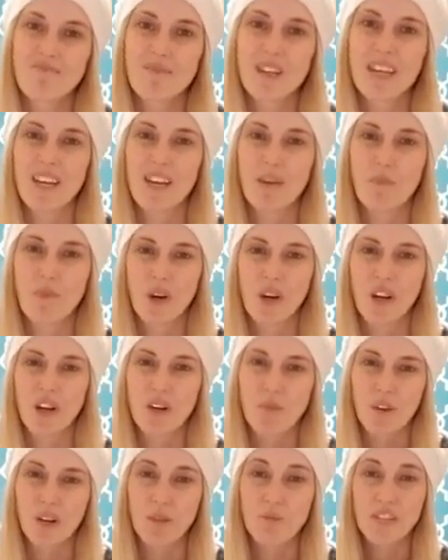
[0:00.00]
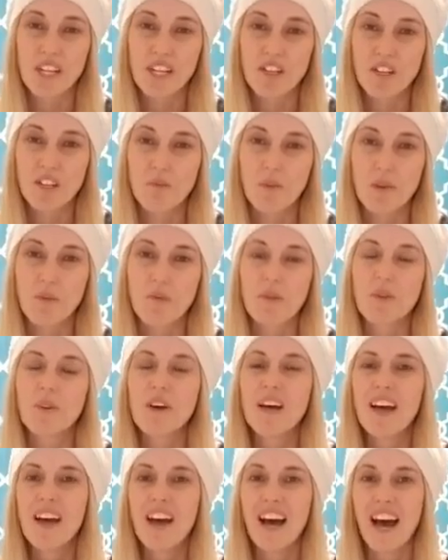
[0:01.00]
be a hypocrite on what I'm teaching
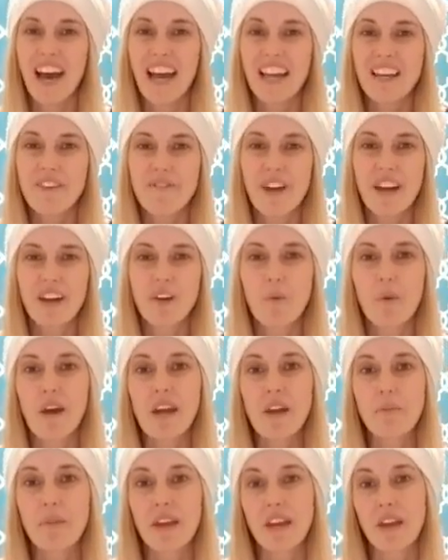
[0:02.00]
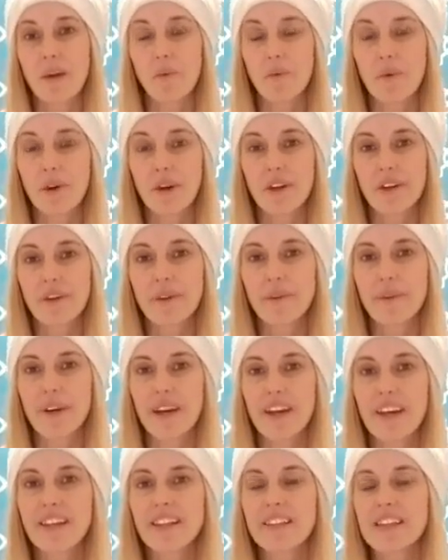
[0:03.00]
people, I had to find a way to make it work,
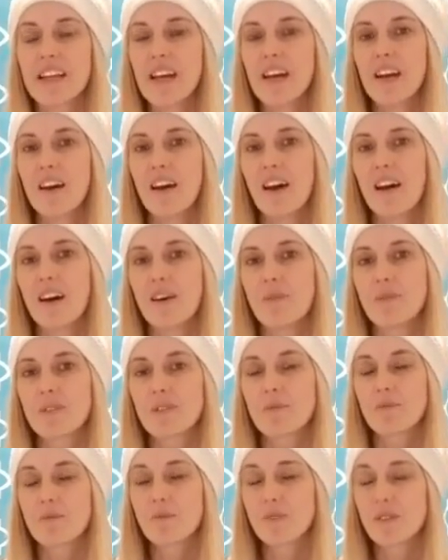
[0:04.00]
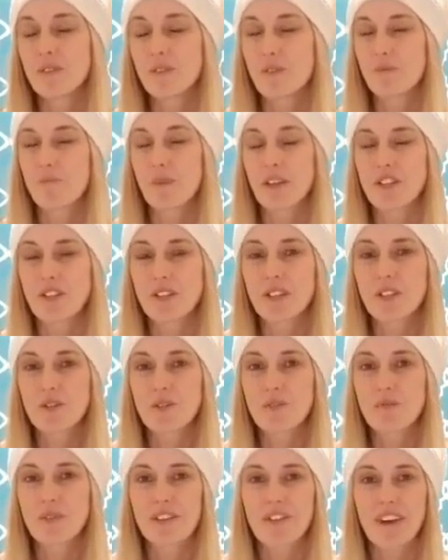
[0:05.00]
right? So it's especially
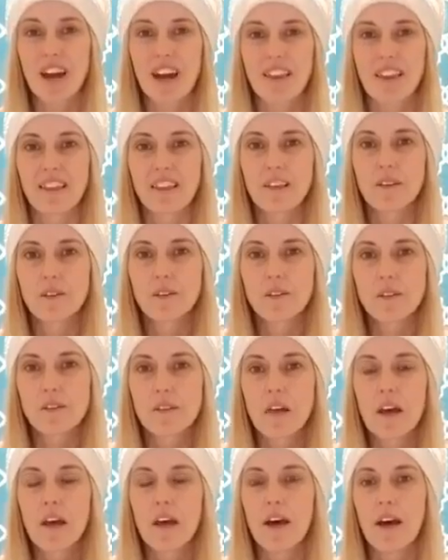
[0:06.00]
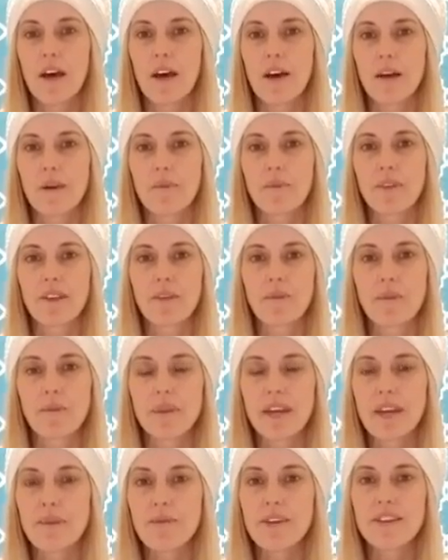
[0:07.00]
true whenever I had littles, when they were
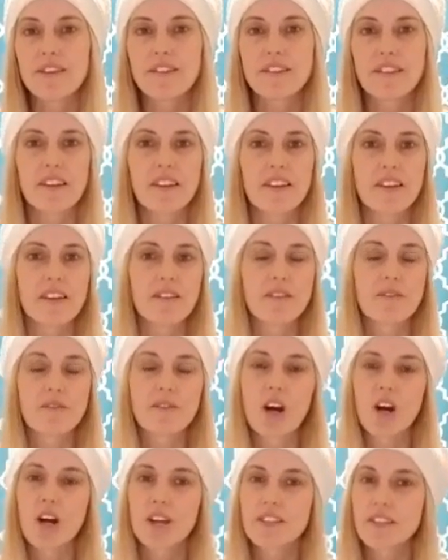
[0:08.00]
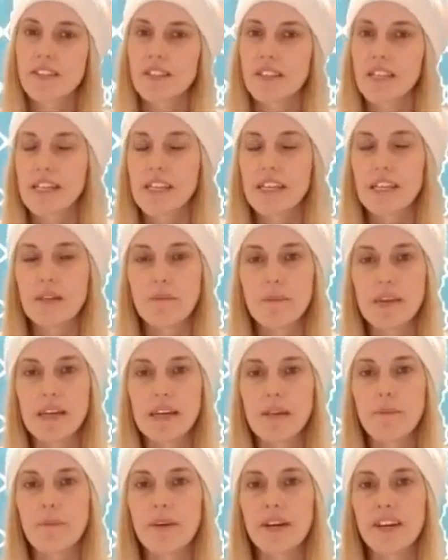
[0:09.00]
babies and constantly needed
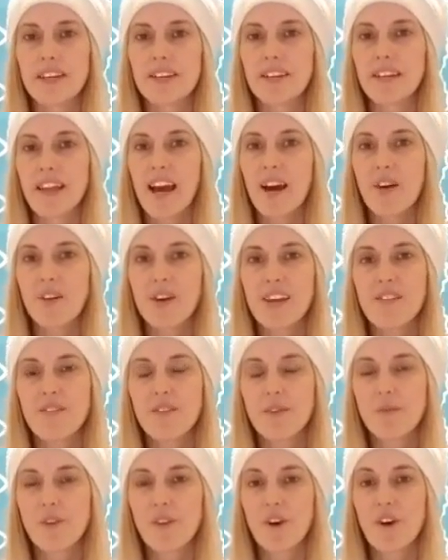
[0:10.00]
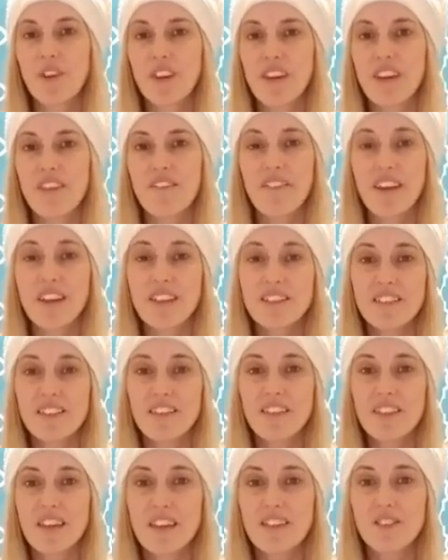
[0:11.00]
me. But now, even with all the events
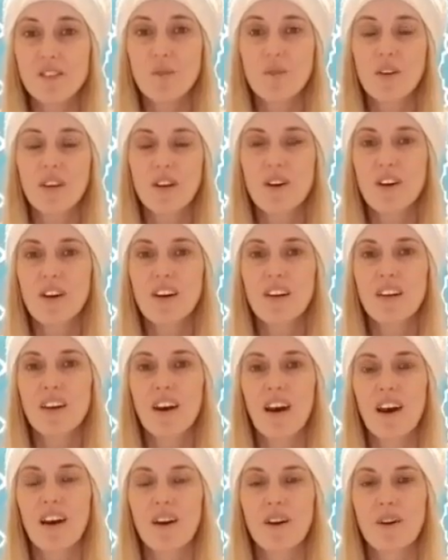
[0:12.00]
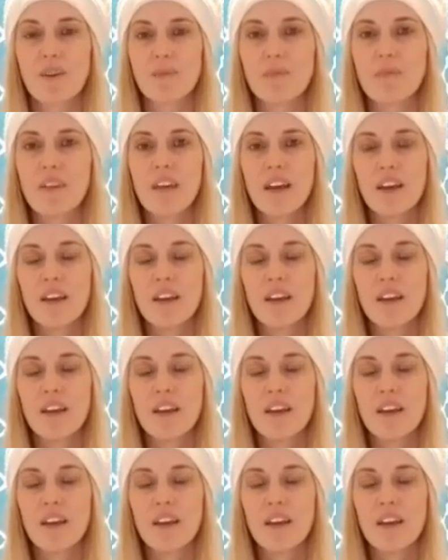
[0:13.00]
and things going on,